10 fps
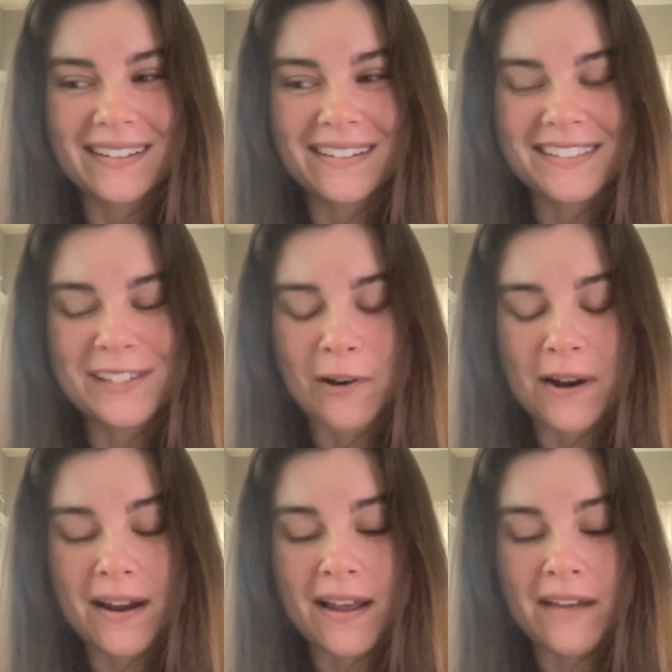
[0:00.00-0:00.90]

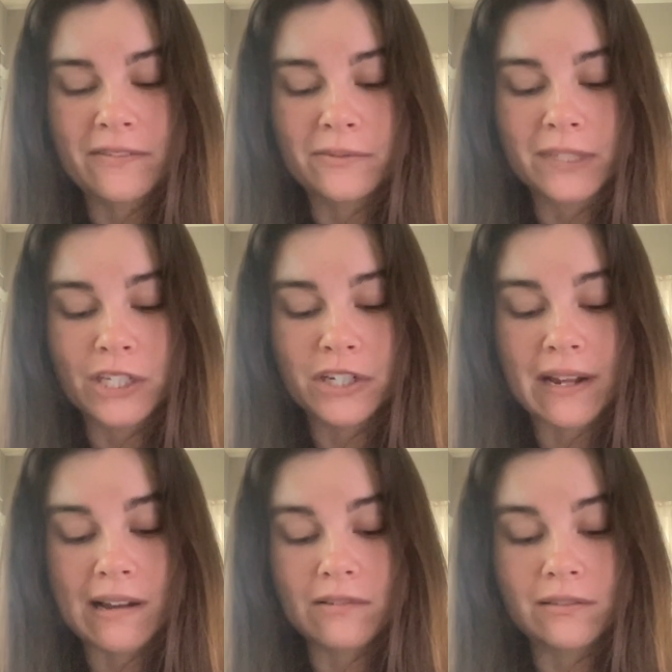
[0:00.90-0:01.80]
sorry I haven't reached
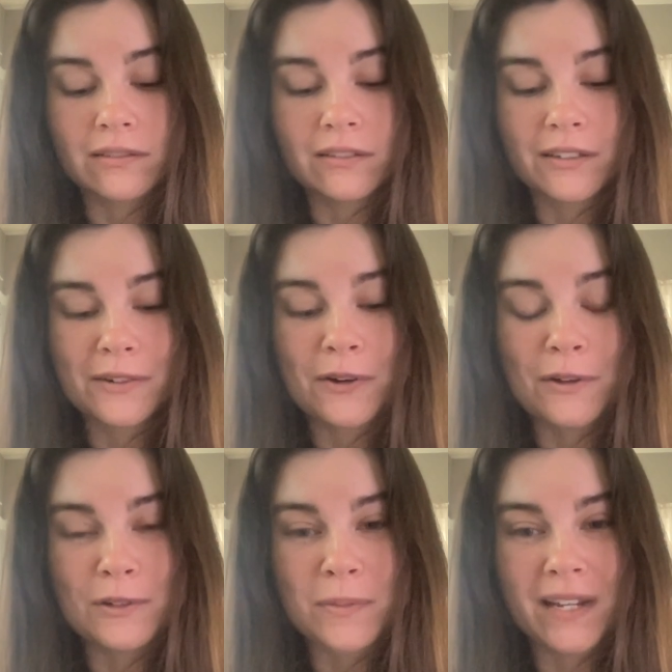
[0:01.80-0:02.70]
out, who
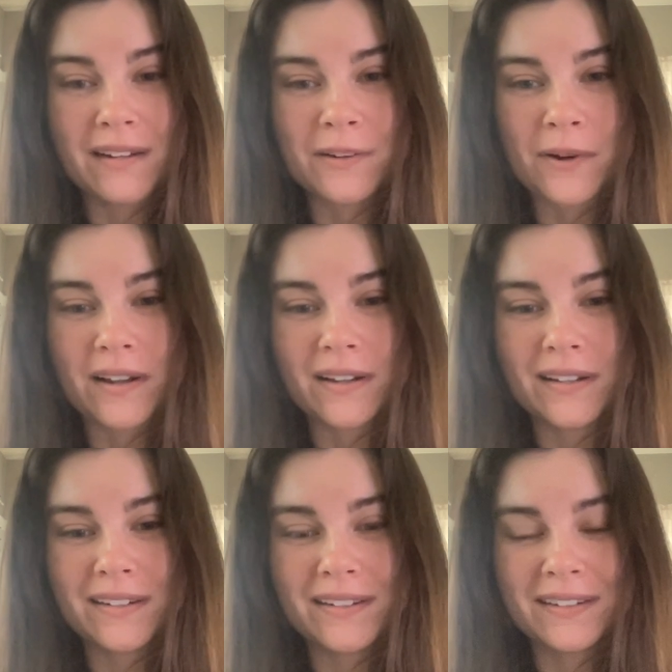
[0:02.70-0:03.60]
knows me and who
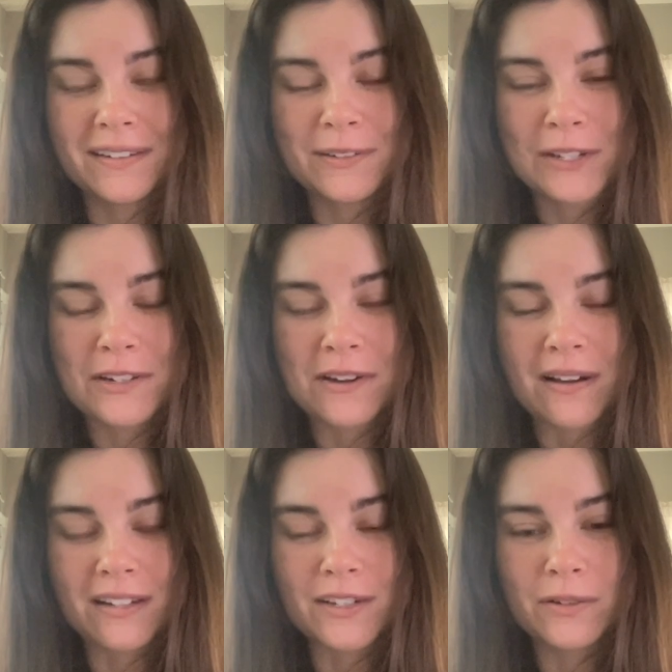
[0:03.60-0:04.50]
I used to
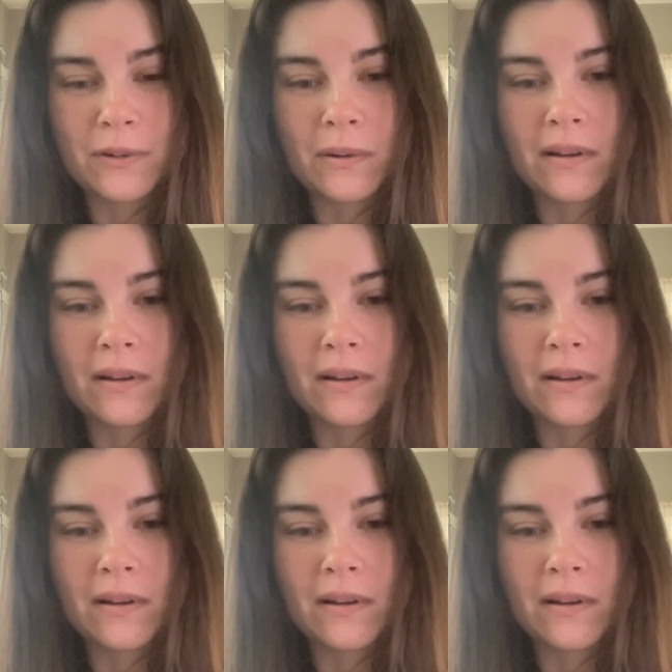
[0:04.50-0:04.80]
talk to,